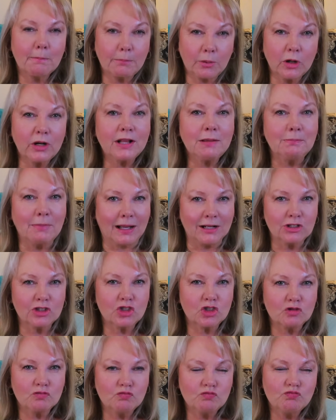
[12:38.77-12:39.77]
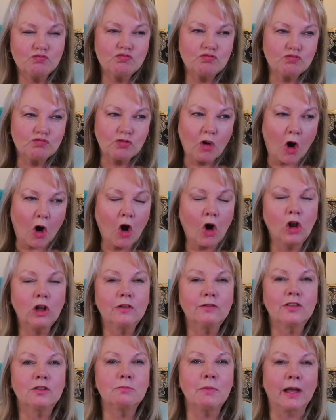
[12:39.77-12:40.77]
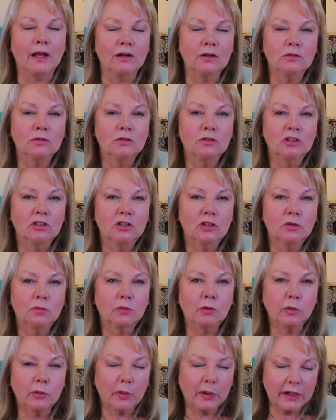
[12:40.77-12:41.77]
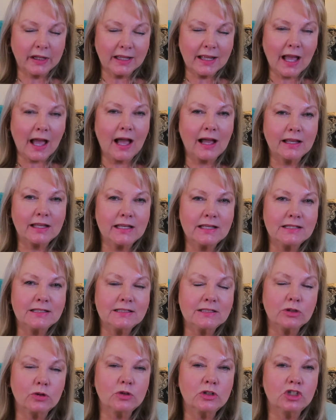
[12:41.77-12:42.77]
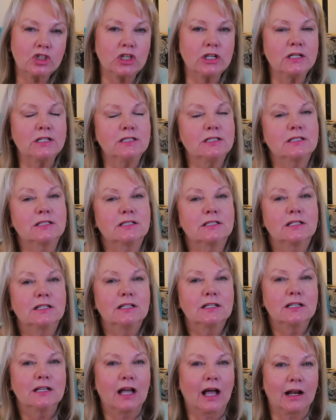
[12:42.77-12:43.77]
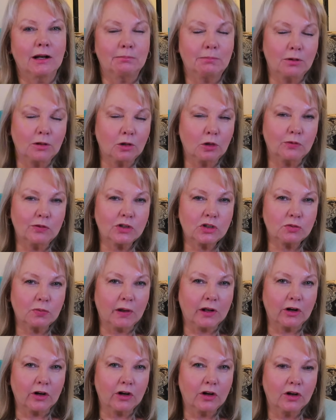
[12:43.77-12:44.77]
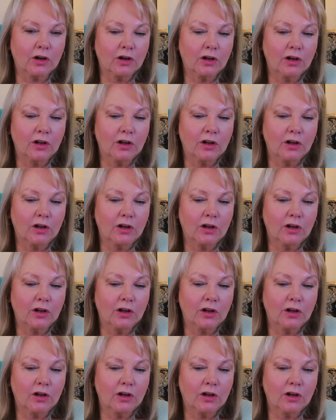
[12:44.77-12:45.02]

Pretty much all of the men were wearing khakis or jeans and a pullover sweater.